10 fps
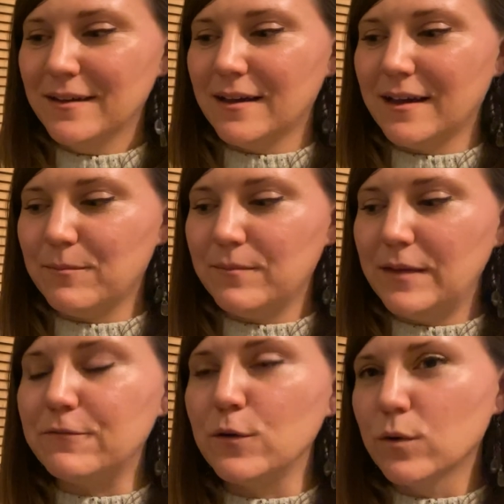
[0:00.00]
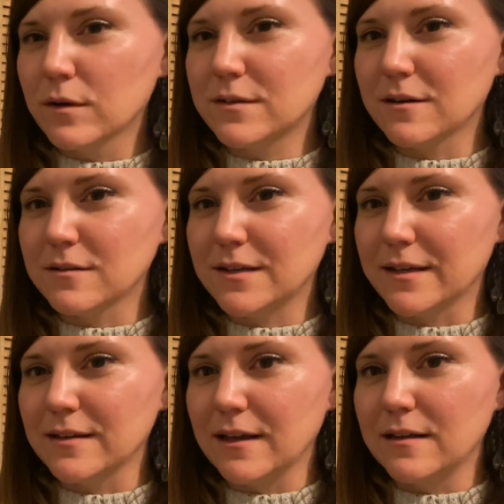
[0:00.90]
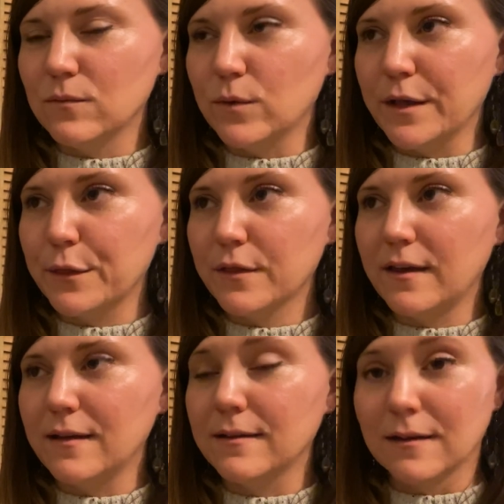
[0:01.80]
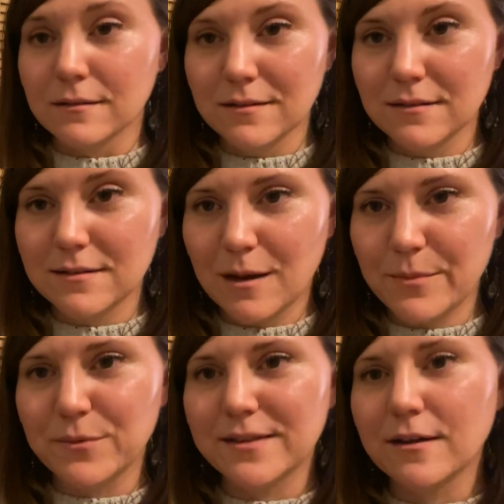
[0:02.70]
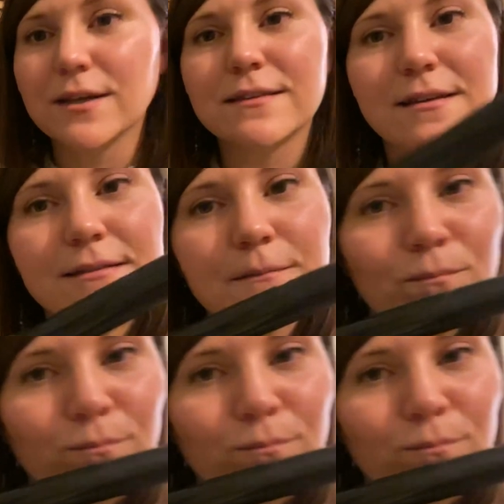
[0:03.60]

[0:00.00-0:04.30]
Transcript: Um, if you were to articulate with a glottal stop, it would sound like this